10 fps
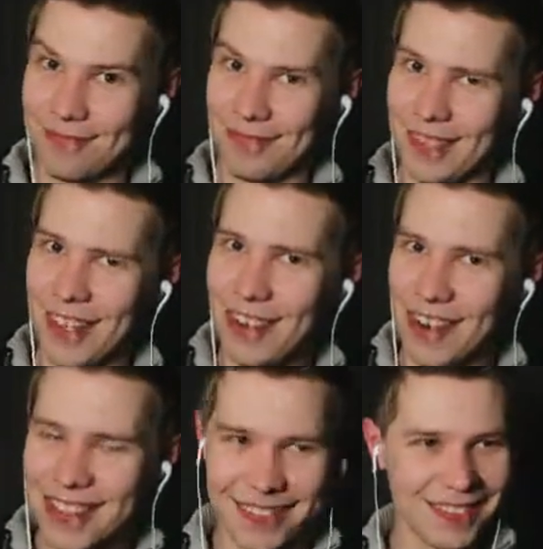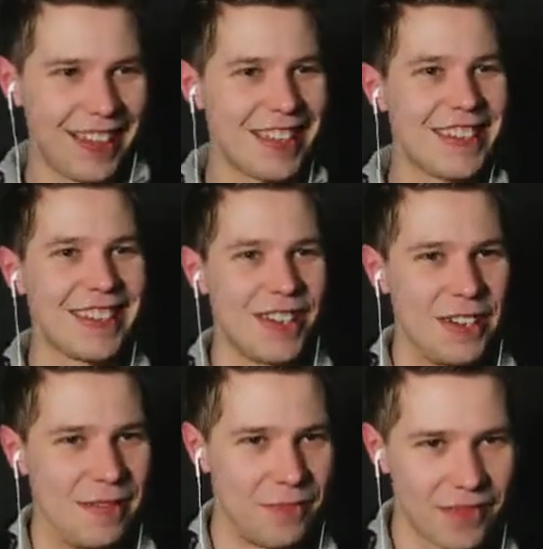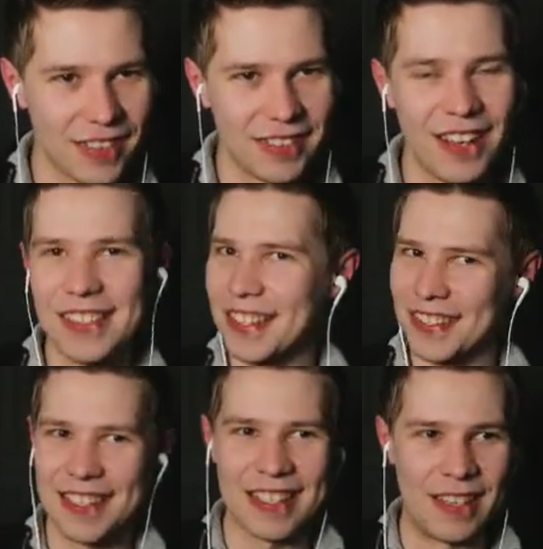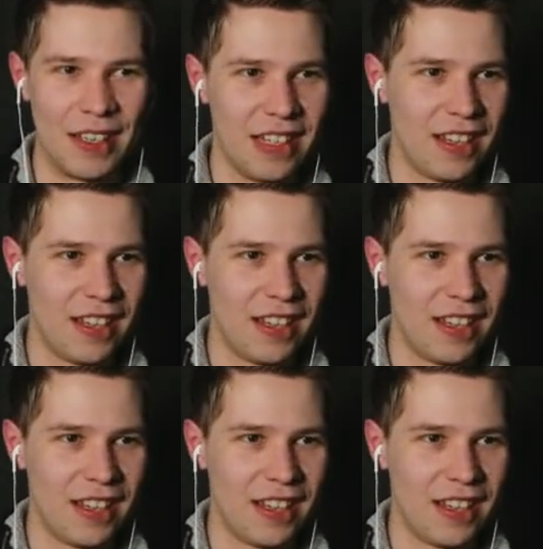You alright? How you doing? Nice to see you.